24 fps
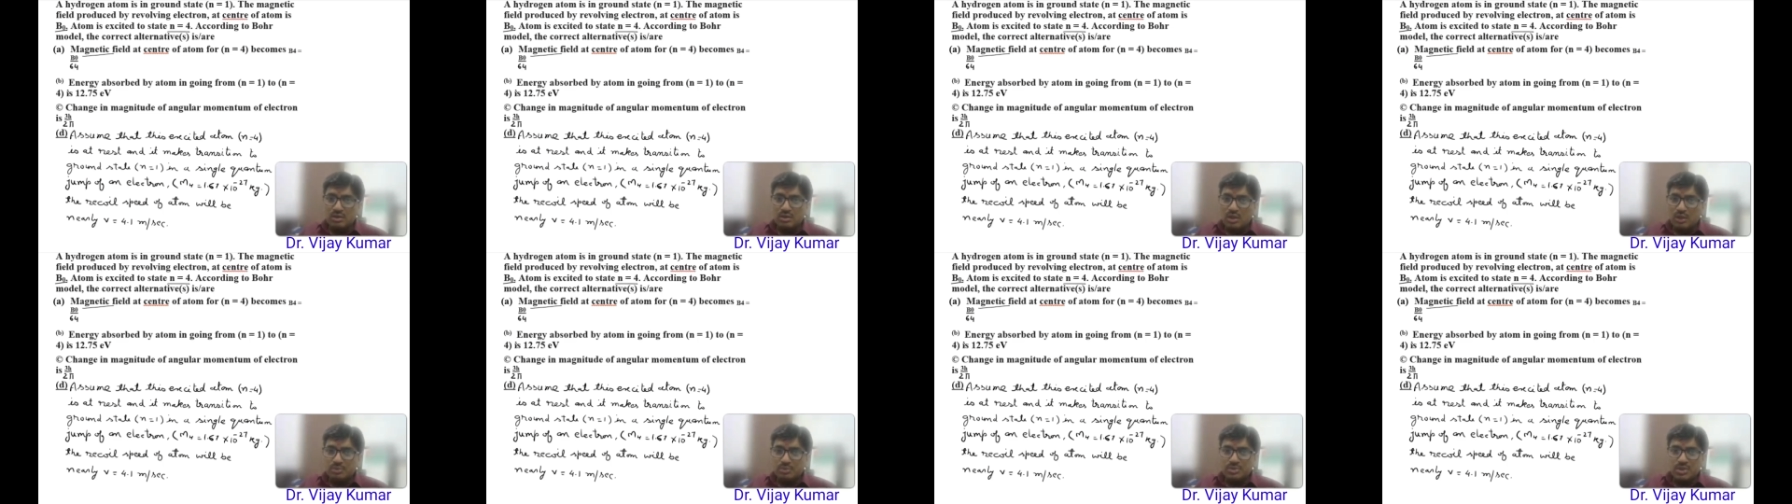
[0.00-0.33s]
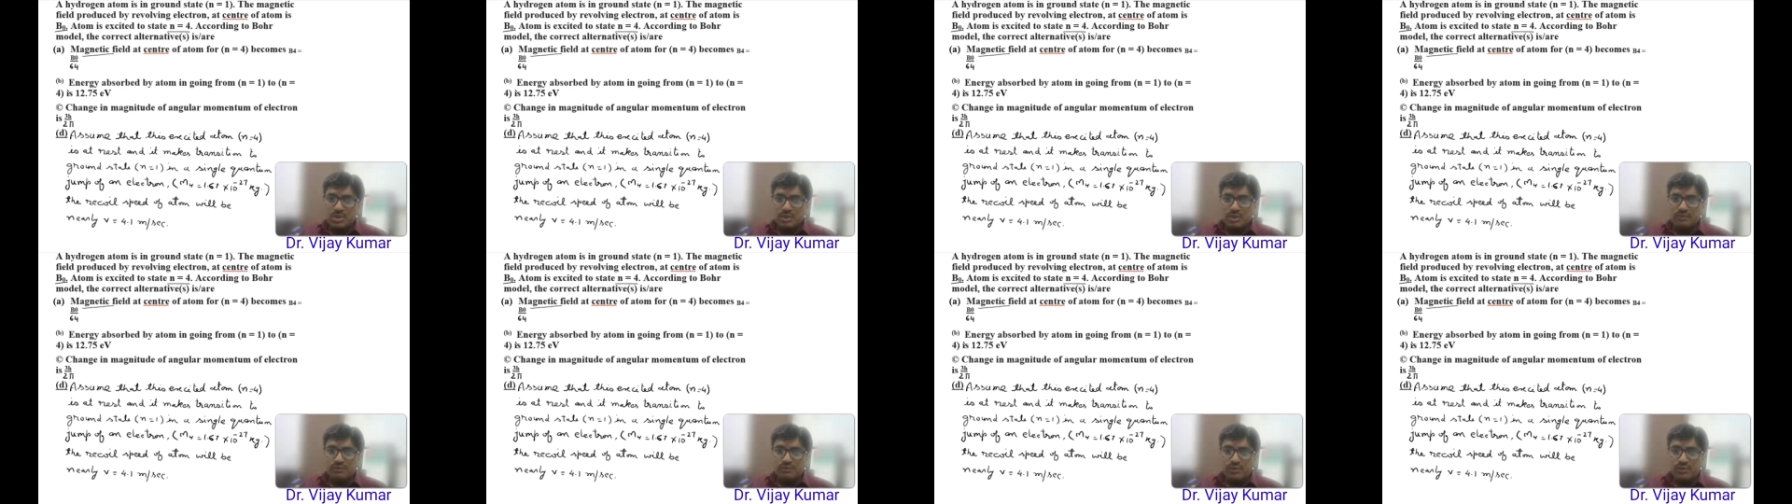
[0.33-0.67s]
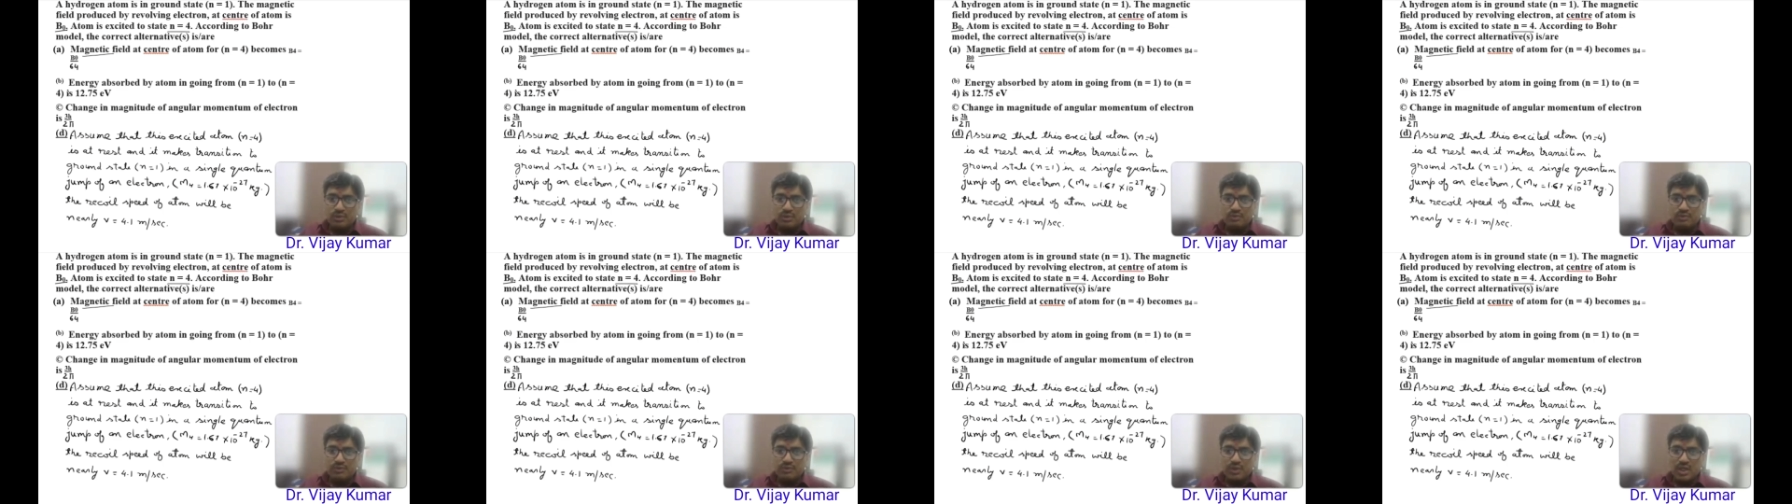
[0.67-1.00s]
option
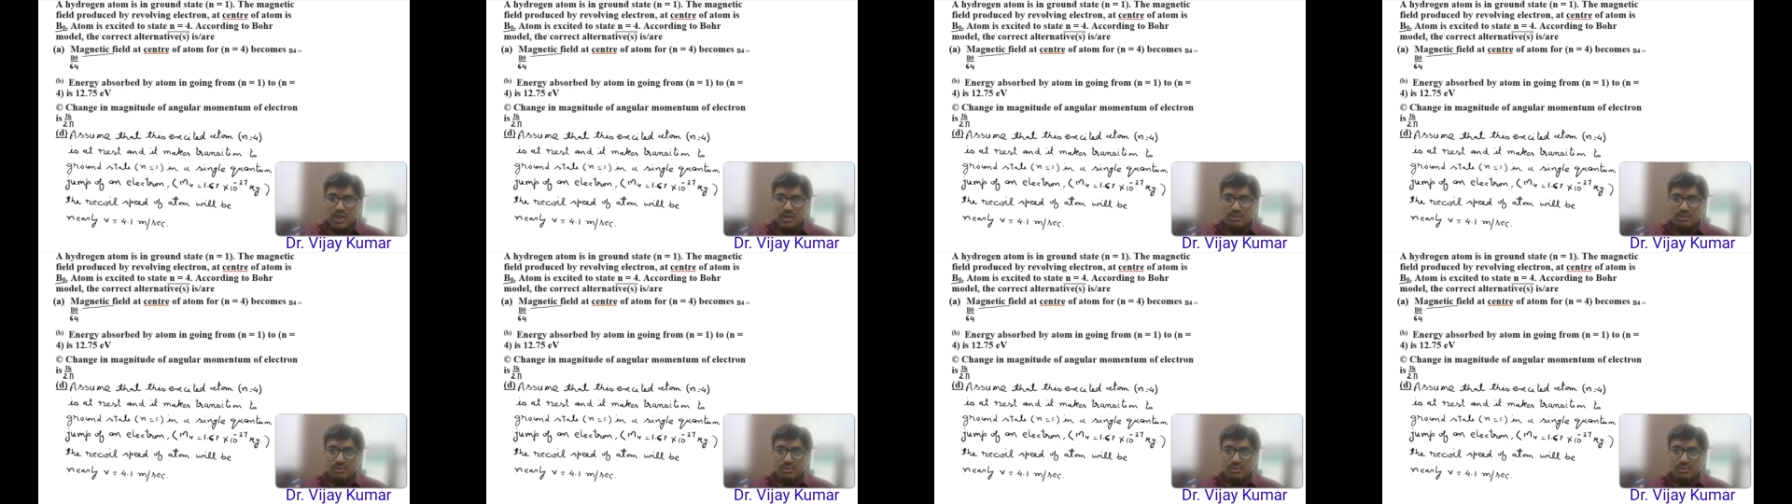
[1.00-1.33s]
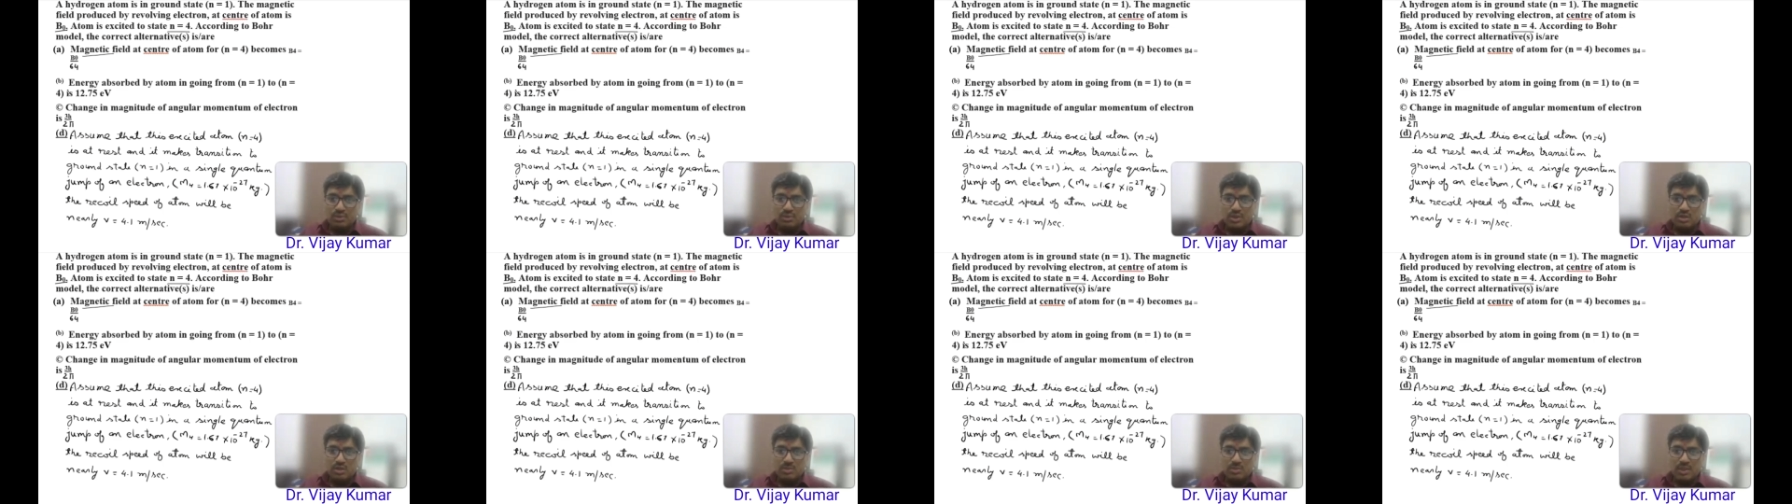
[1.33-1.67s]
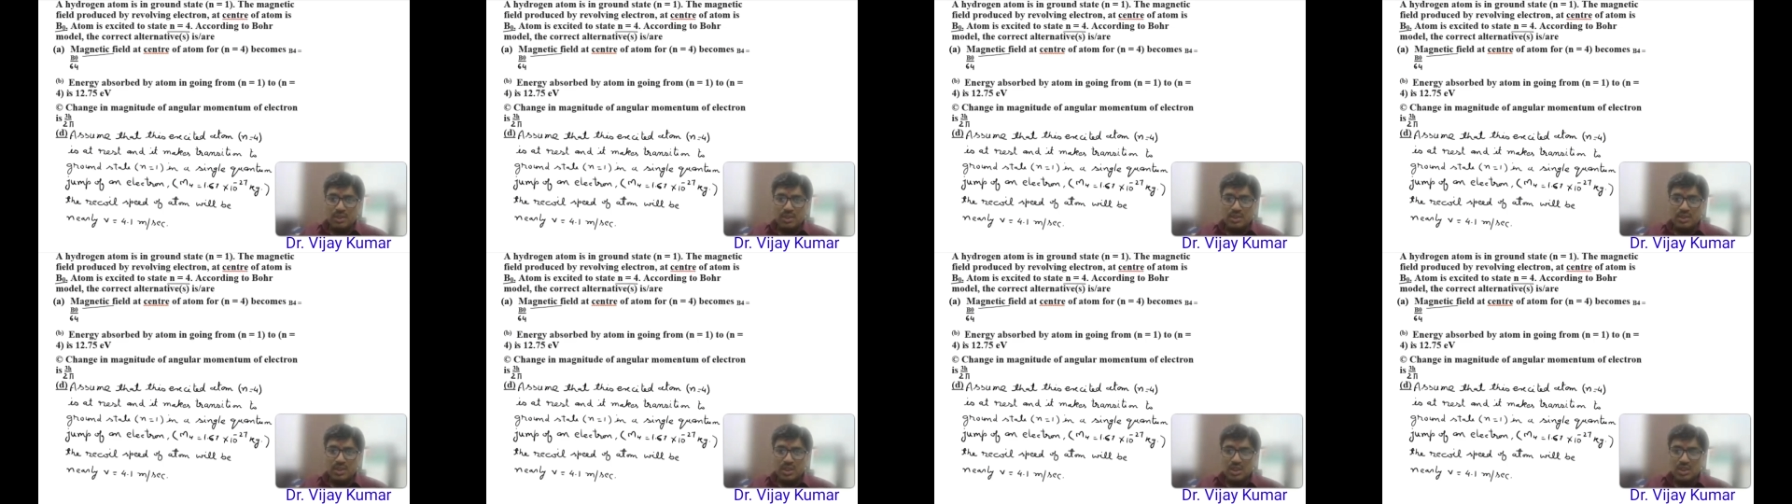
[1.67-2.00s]
4 we have to
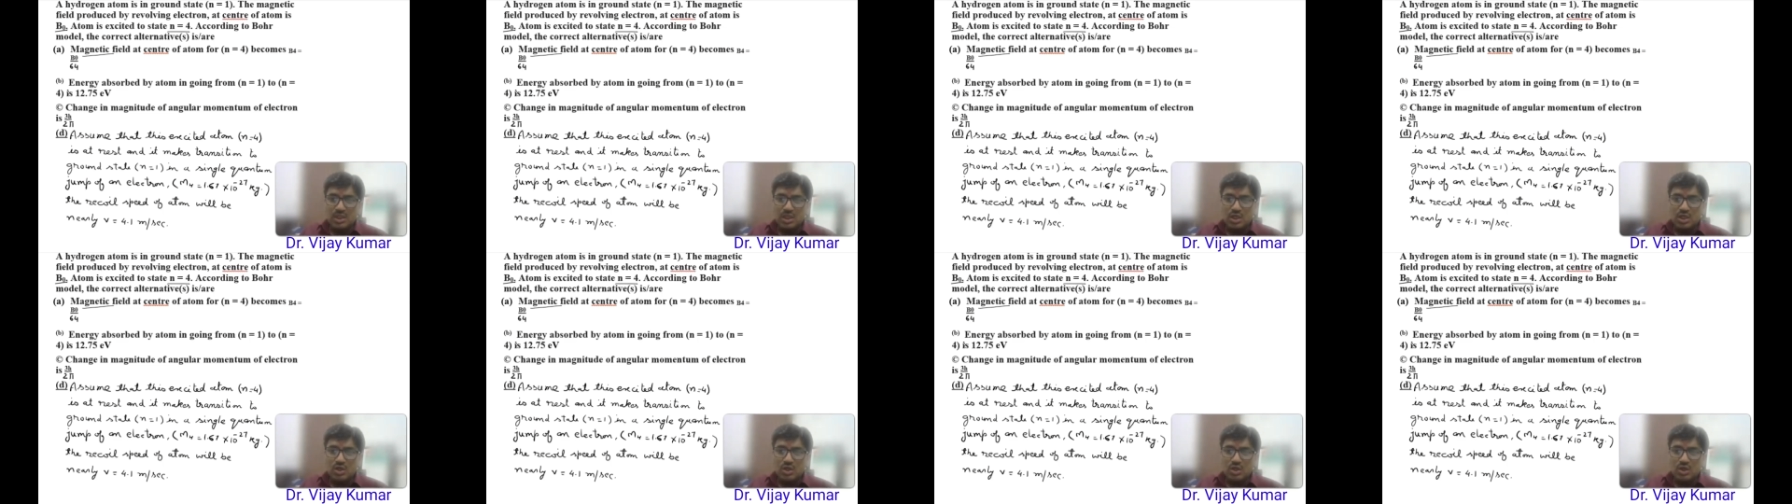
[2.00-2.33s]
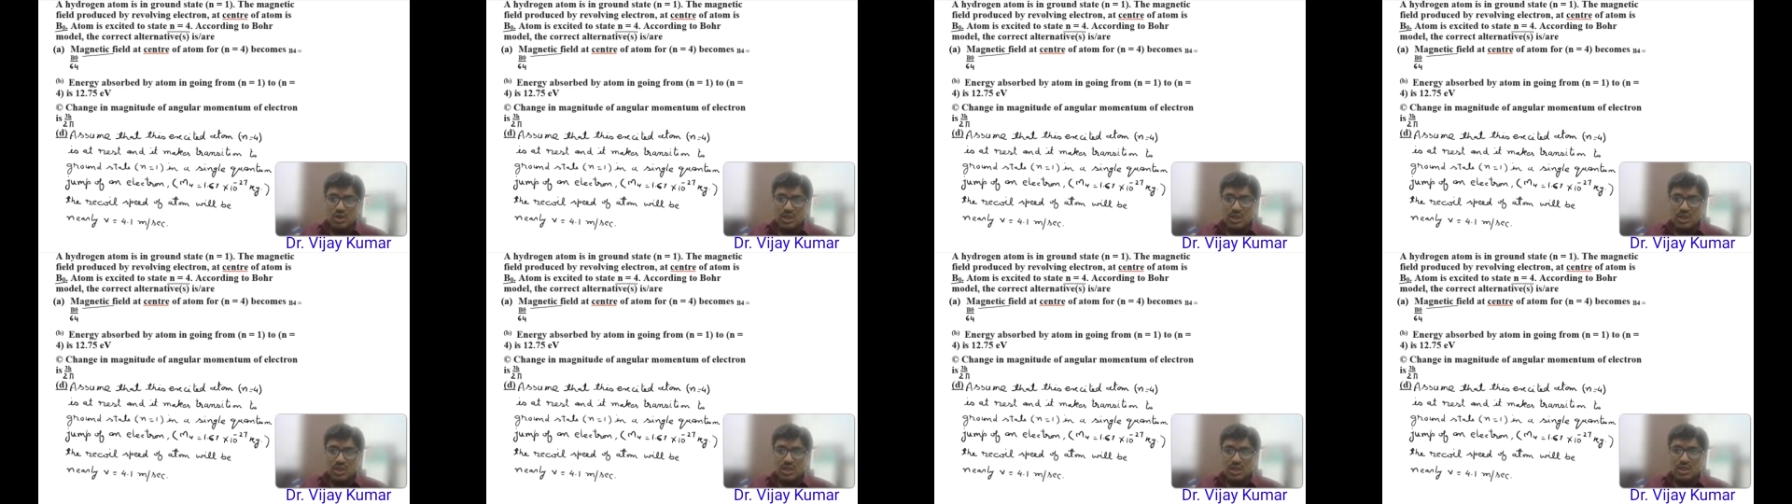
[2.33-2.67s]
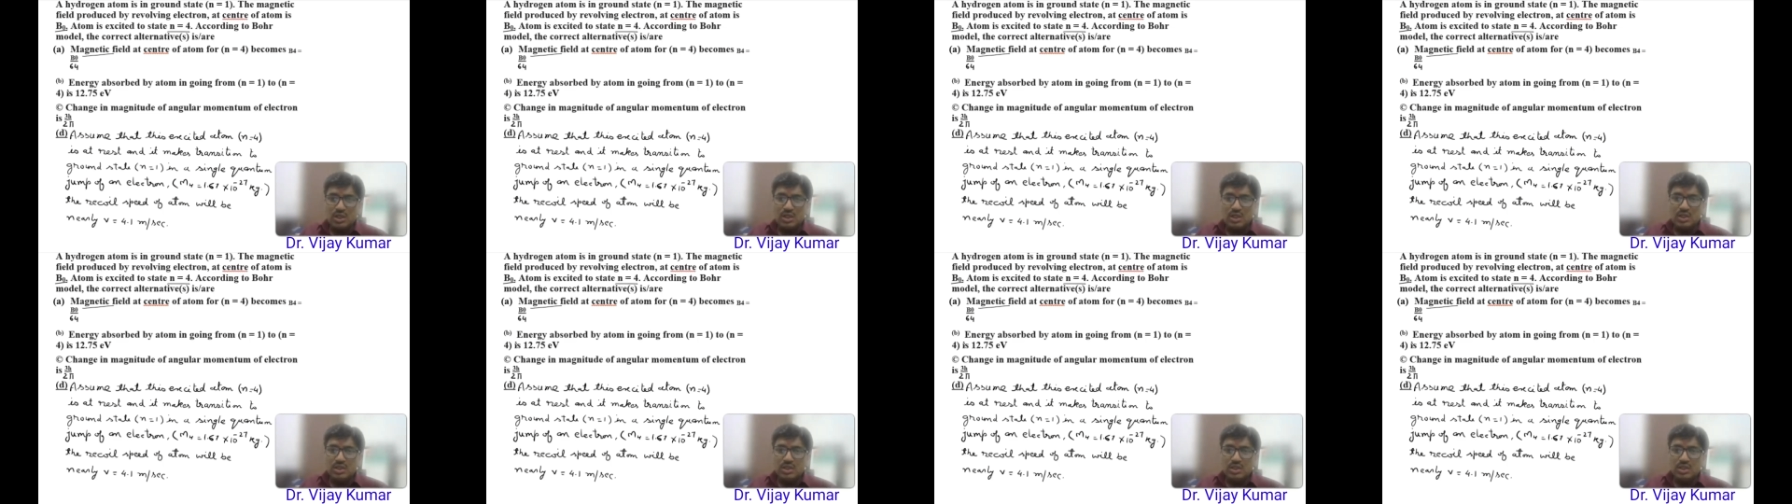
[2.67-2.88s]
determine the recoil